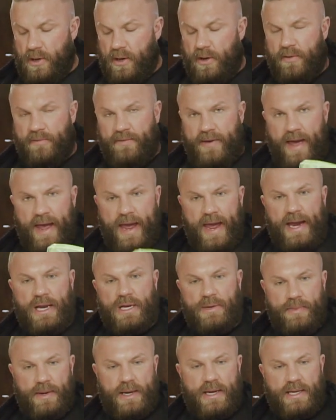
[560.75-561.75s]
of
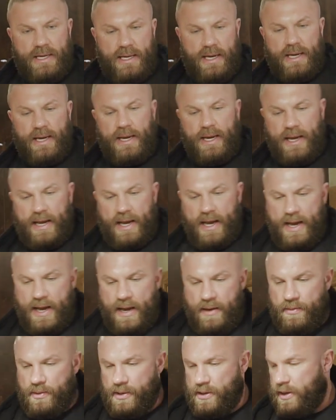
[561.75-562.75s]
HBCD
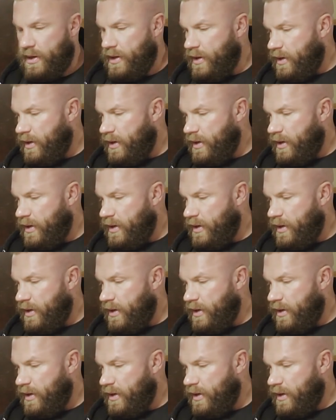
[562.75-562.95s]
carbs.